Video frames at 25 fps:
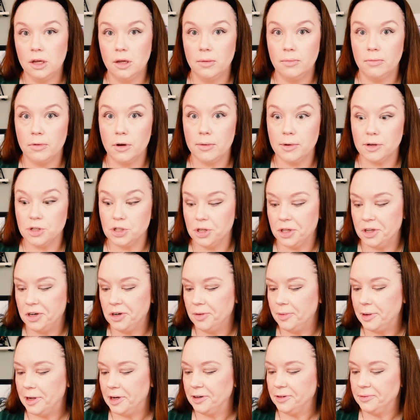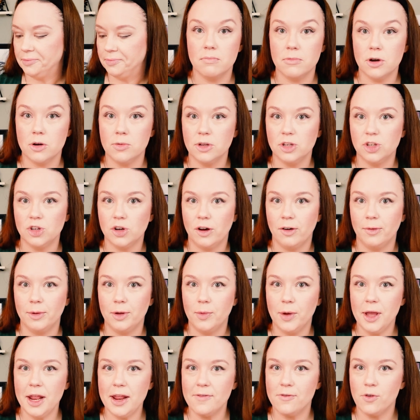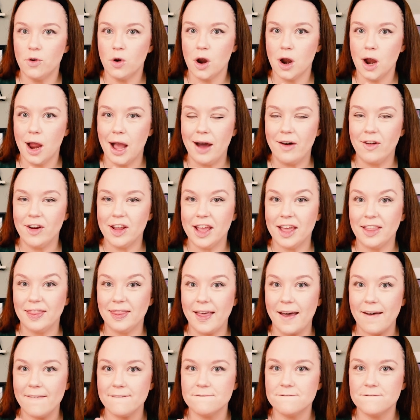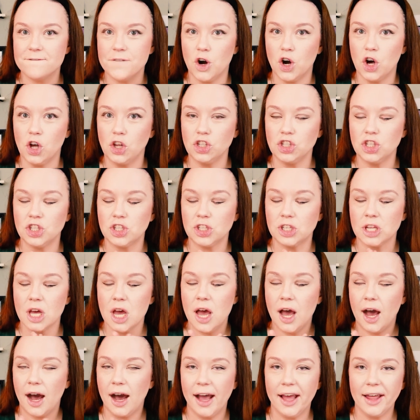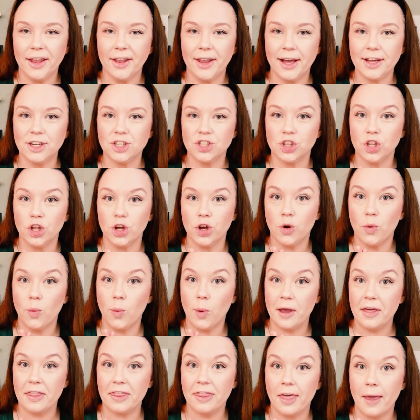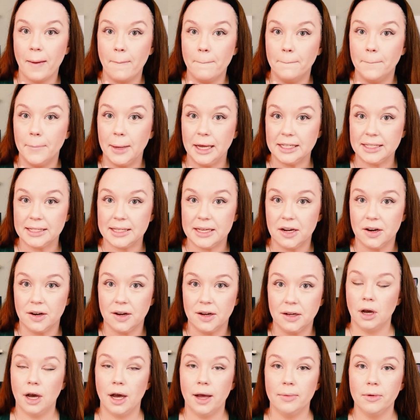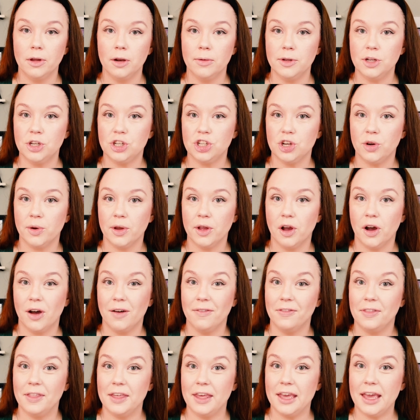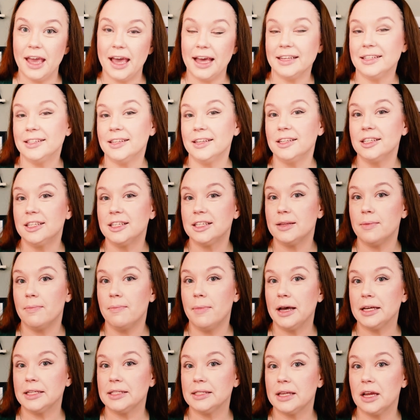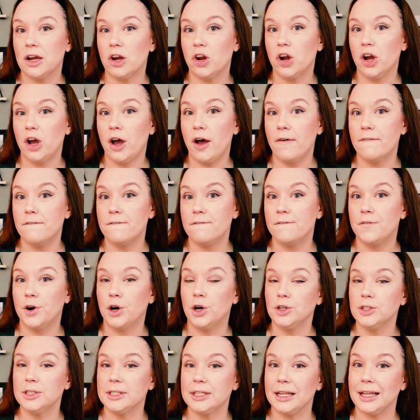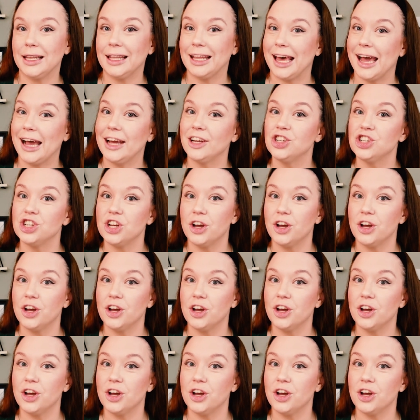pretty much all I know about her. The moment you all been waiting for, how to get that false eyelash look with mascara. I'm gonna be showing off the Essence Mascara False Lash